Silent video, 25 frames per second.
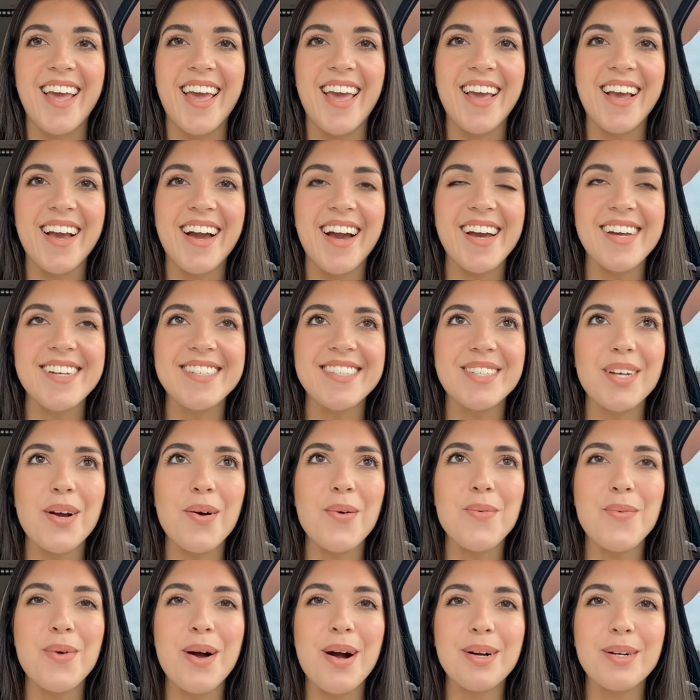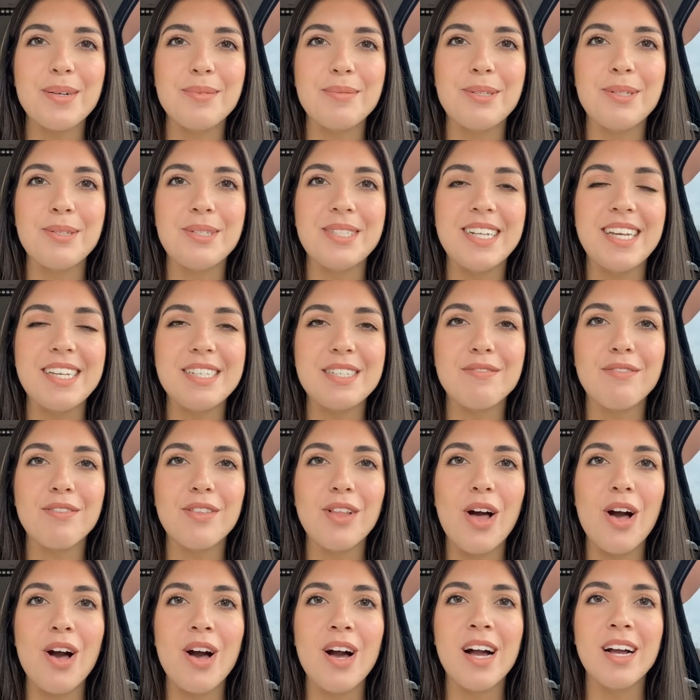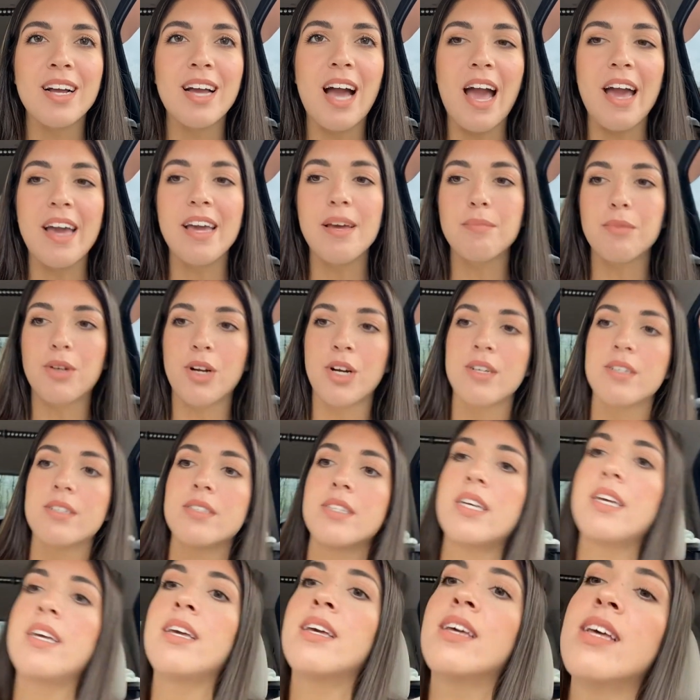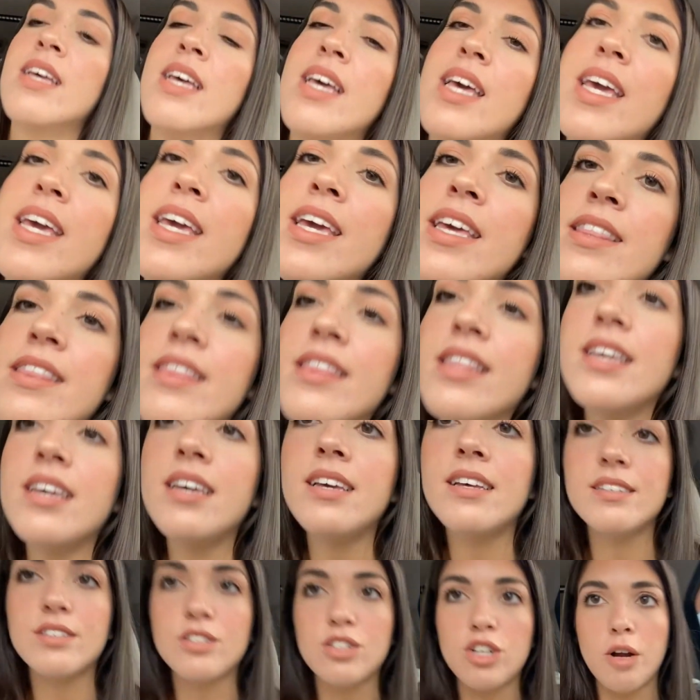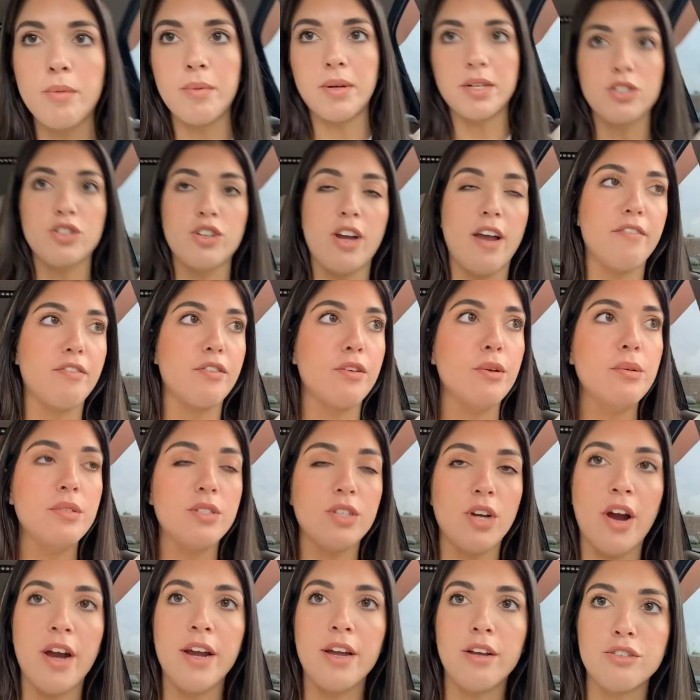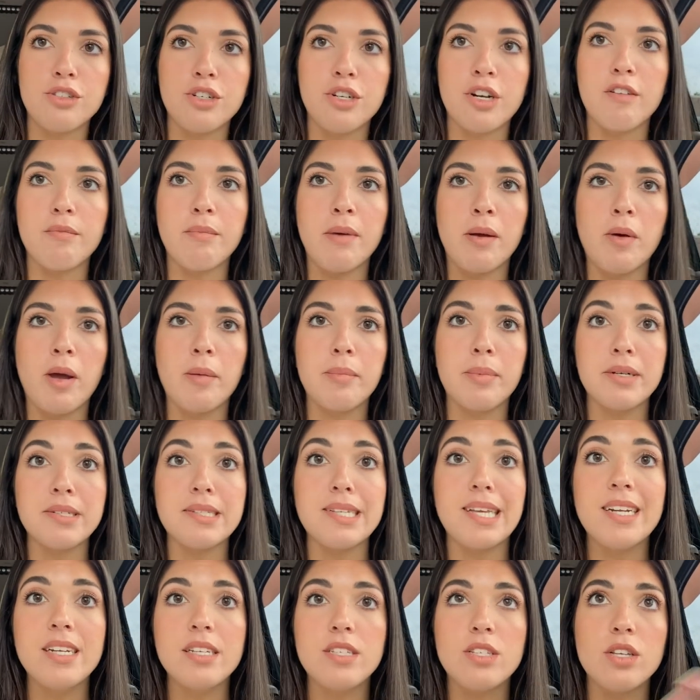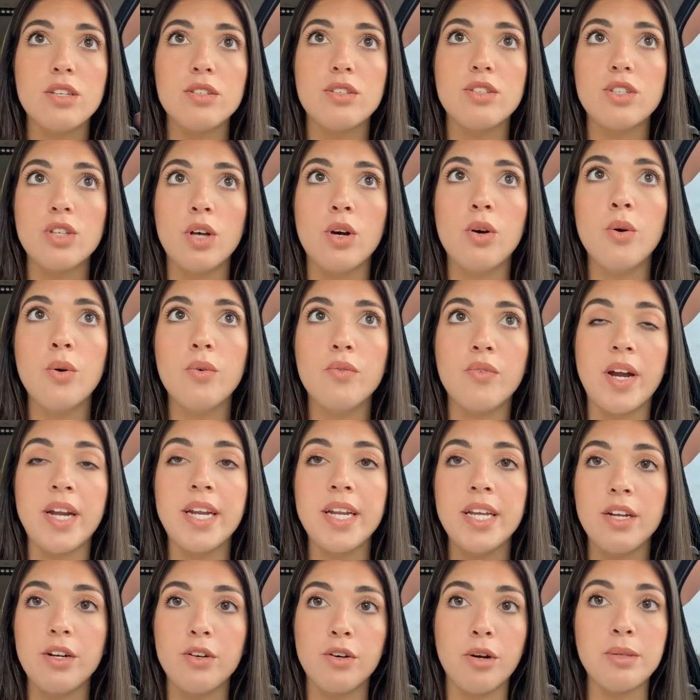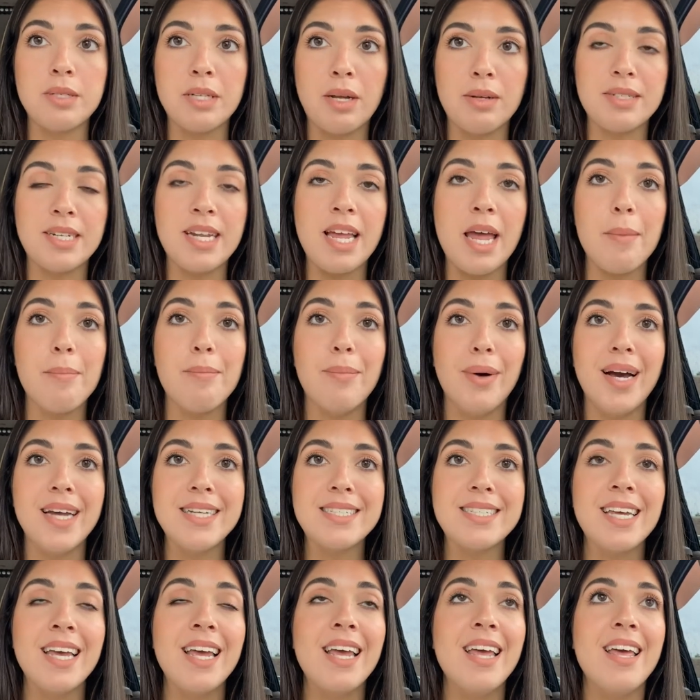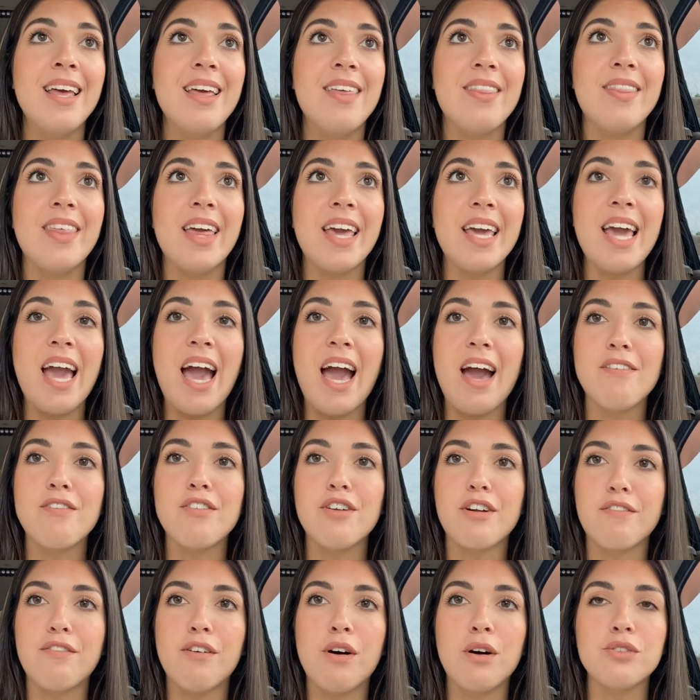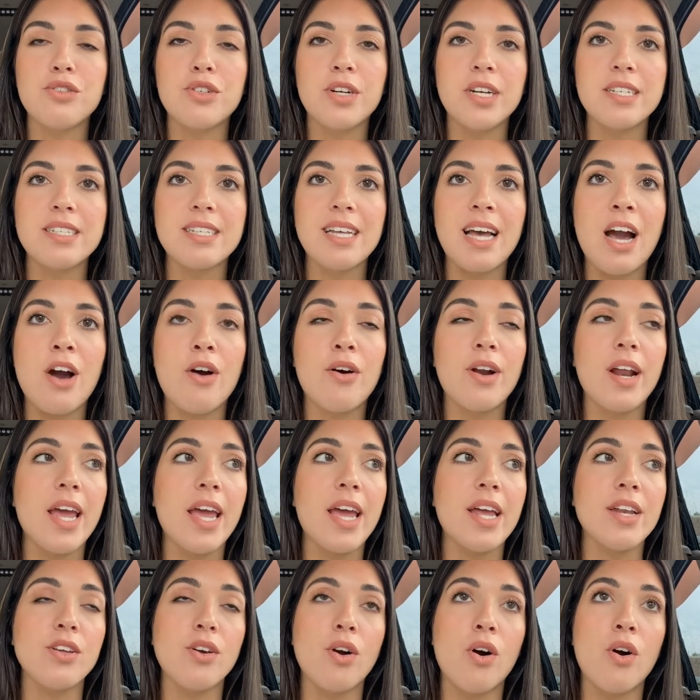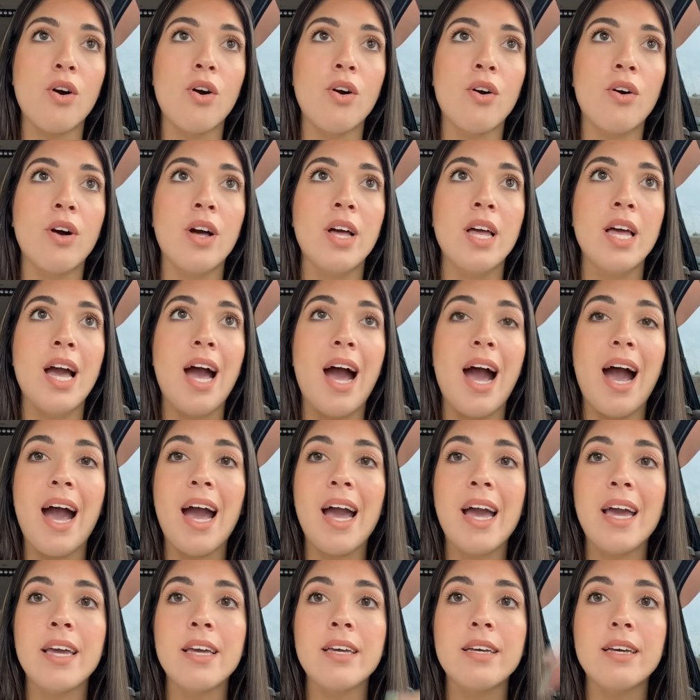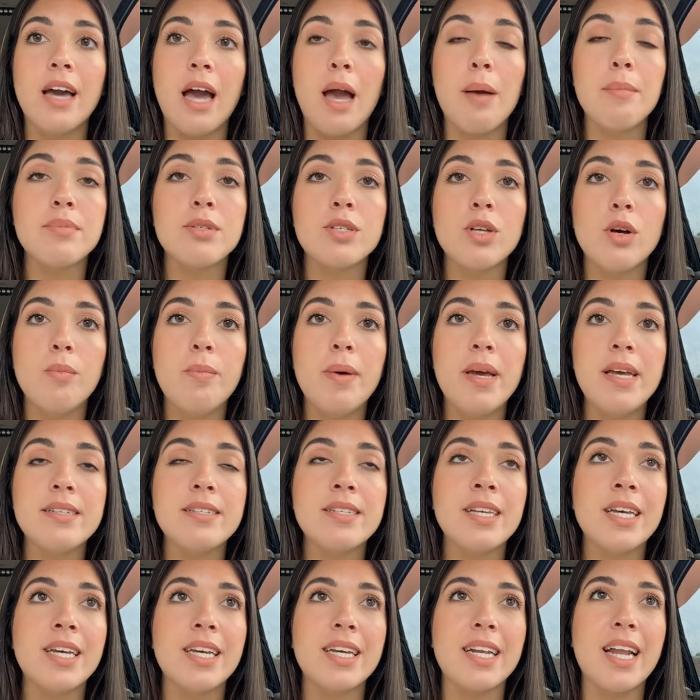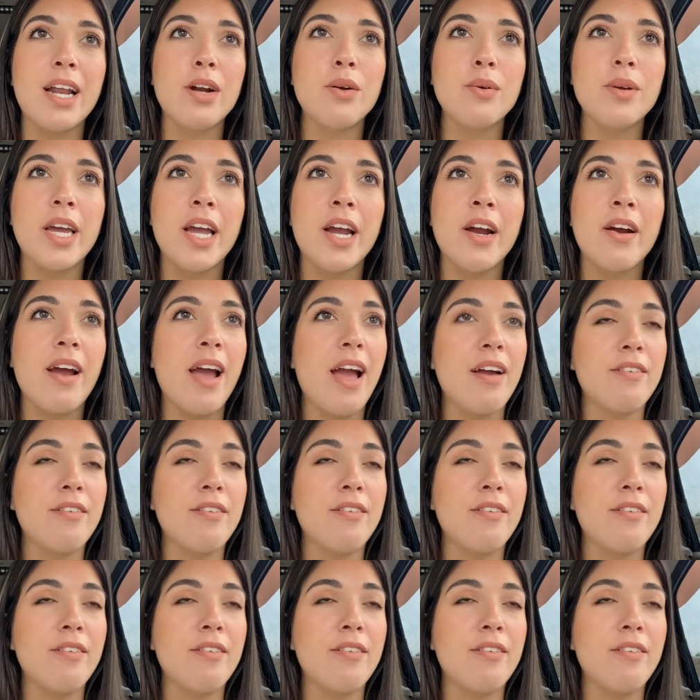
Hey guys, welcome to today's vlog. I am currently in the Starbucks drive-thru. Sorry, I'll turn off my wipers. It is so rainy and gross out today, but they have their fall drinks out, and y'all, I, I'm so basic and I don't care.